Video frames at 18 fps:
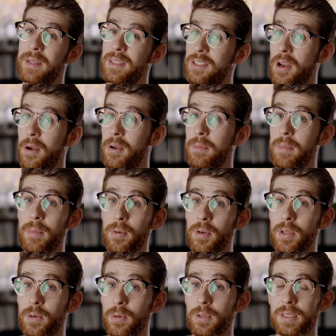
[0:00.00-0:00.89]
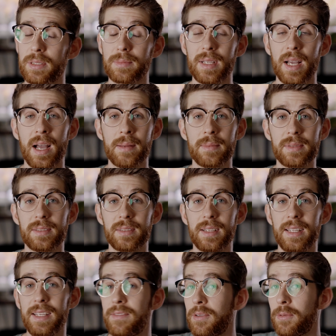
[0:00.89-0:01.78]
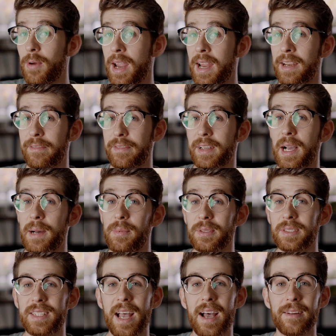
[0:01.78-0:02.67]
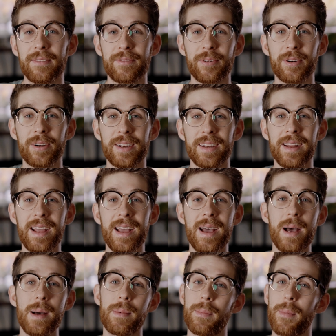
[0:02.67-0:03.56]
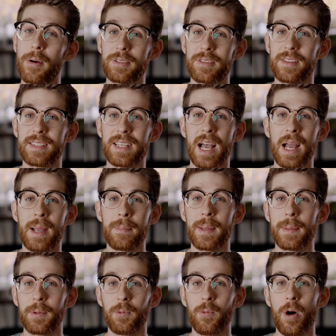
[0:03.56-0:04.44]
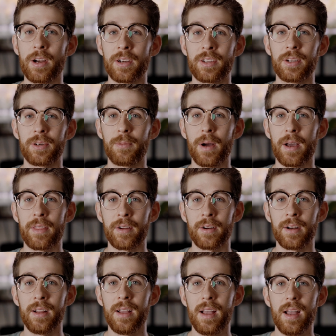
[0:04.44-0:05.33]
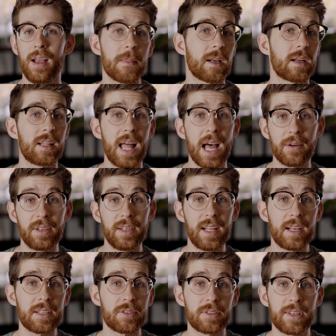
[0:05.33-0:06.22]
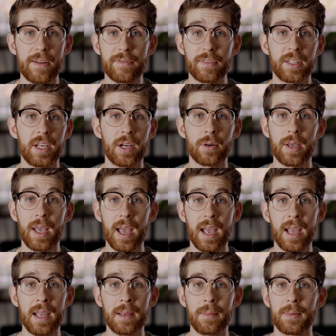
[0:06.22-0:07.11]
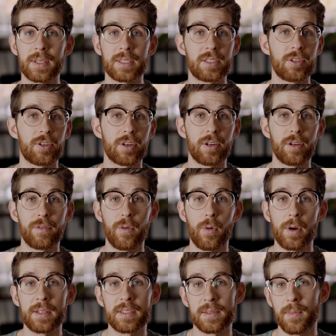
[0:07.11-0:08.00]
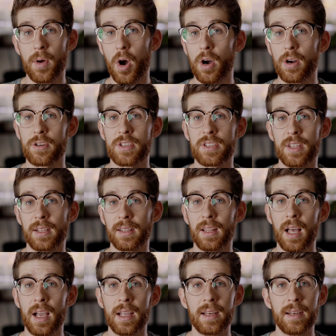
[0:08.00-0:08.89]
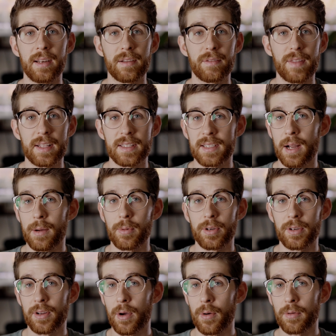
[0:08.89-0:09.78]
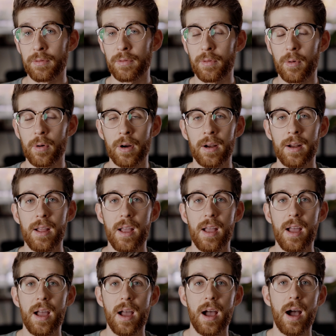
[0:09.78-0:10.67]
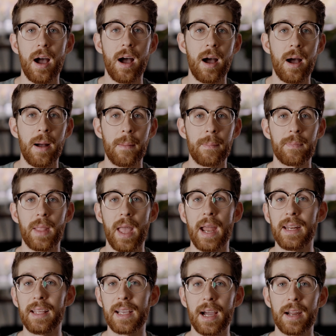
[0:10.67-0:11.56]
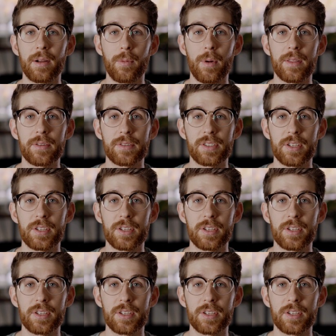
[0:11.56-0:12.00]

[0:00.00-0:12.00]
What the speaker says: snow can be pretty cool sometimes, even rain if the couple's down for it. But most of the time, people want good weather. Cloudy days are definitely okay because you're going to avoid some harsh sunlight if that's not what you're going for. Any kind of weather